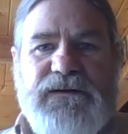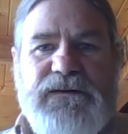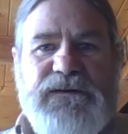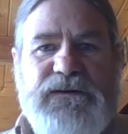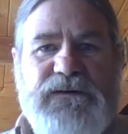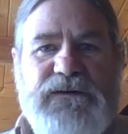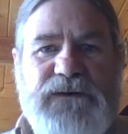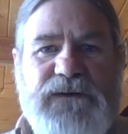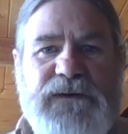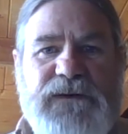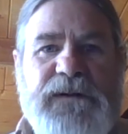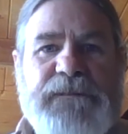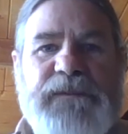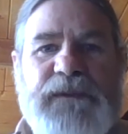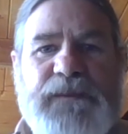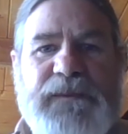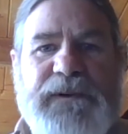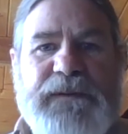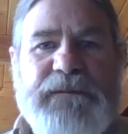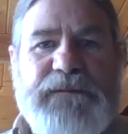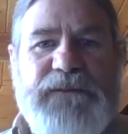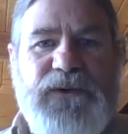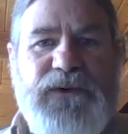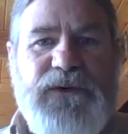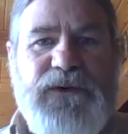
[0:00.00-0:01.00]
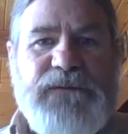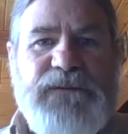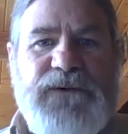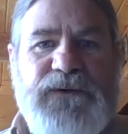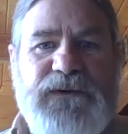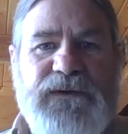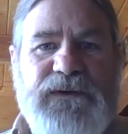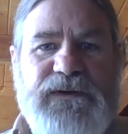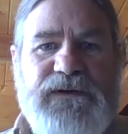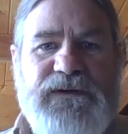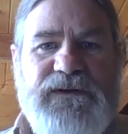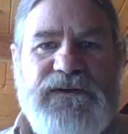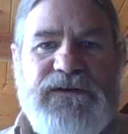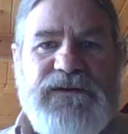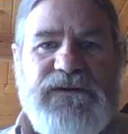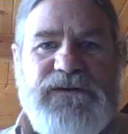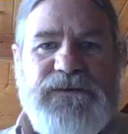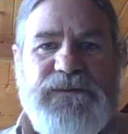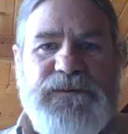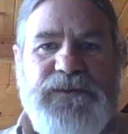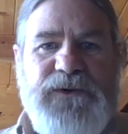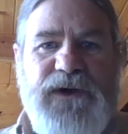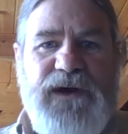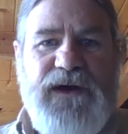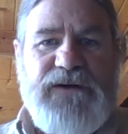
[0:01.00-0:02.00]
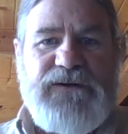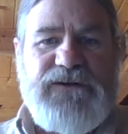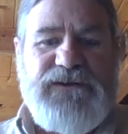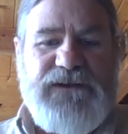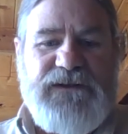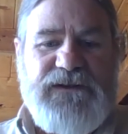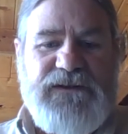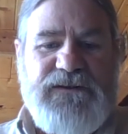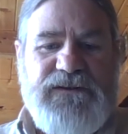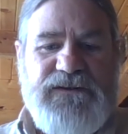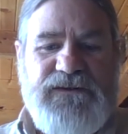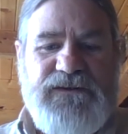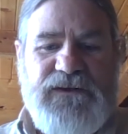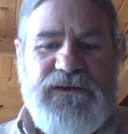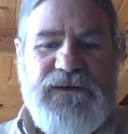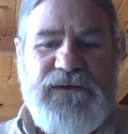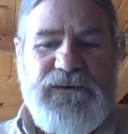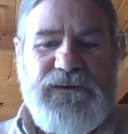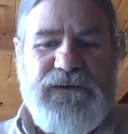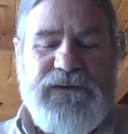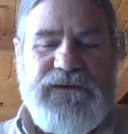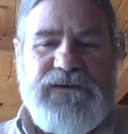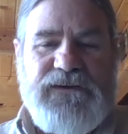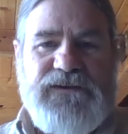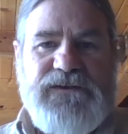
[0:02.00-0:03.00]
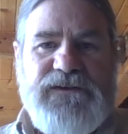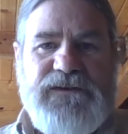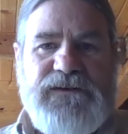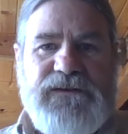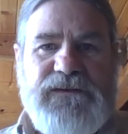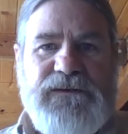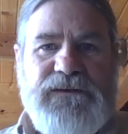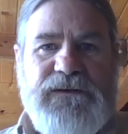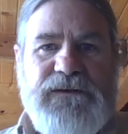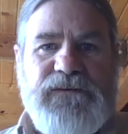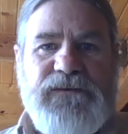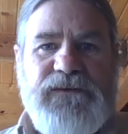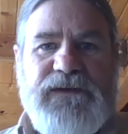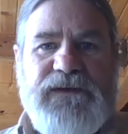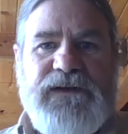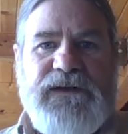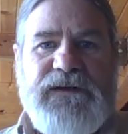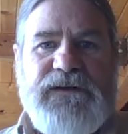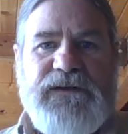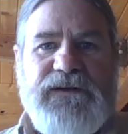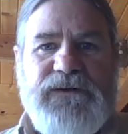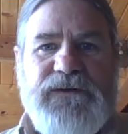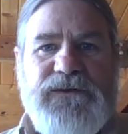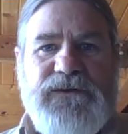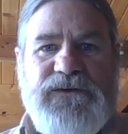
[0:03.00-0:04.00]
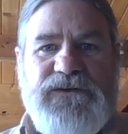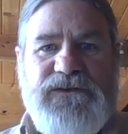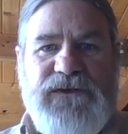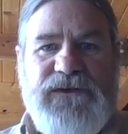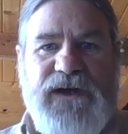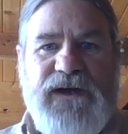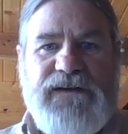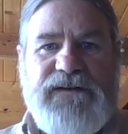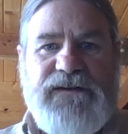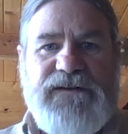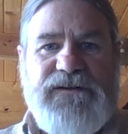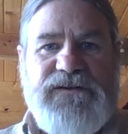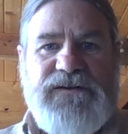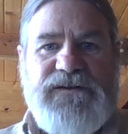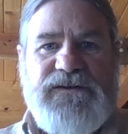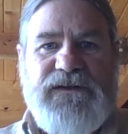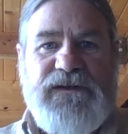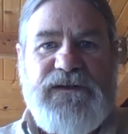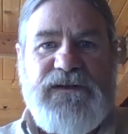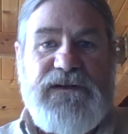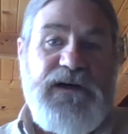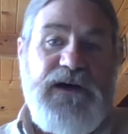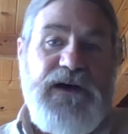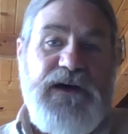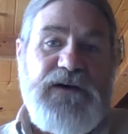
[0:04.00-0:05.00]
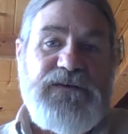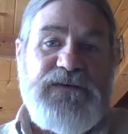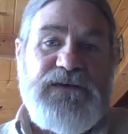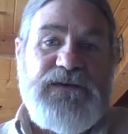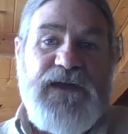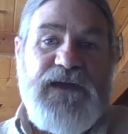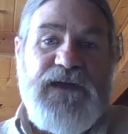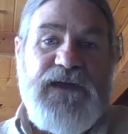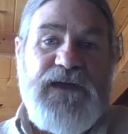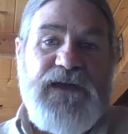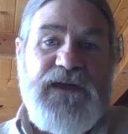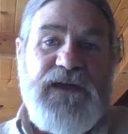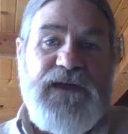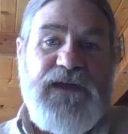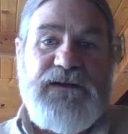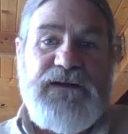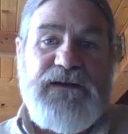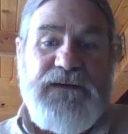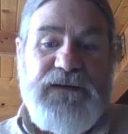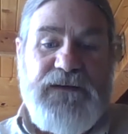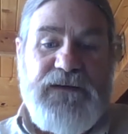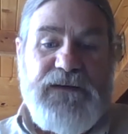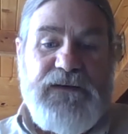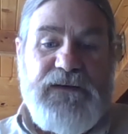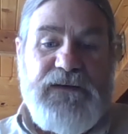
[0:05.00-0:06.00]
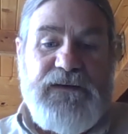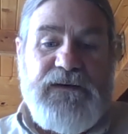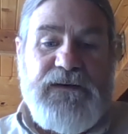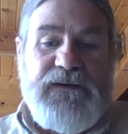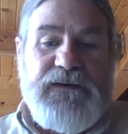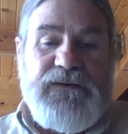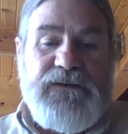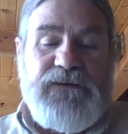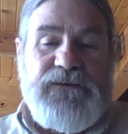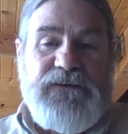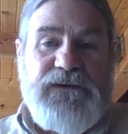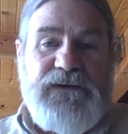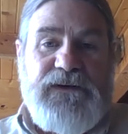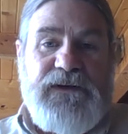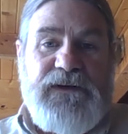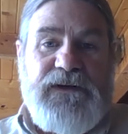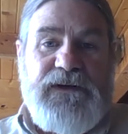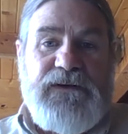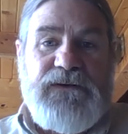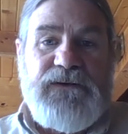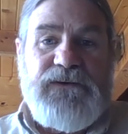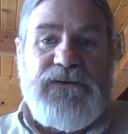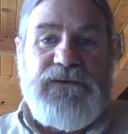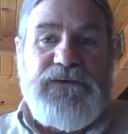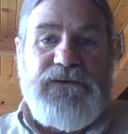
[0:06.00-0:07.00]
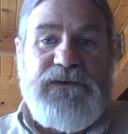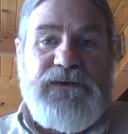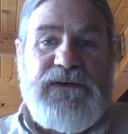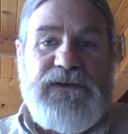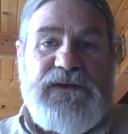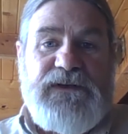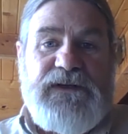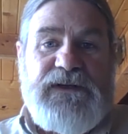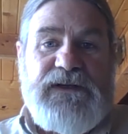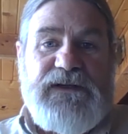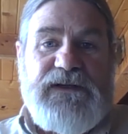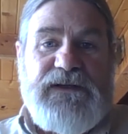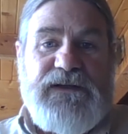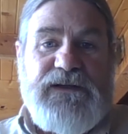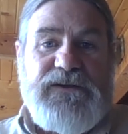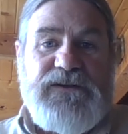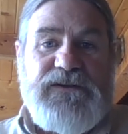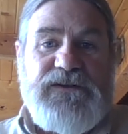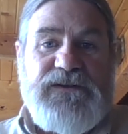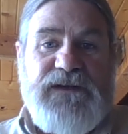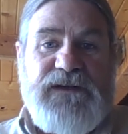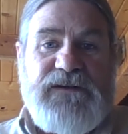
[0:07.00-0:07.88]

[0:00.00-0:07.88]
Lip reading: implement more and more of these projects, the goal is to hopefully get those sites off of that 303D list.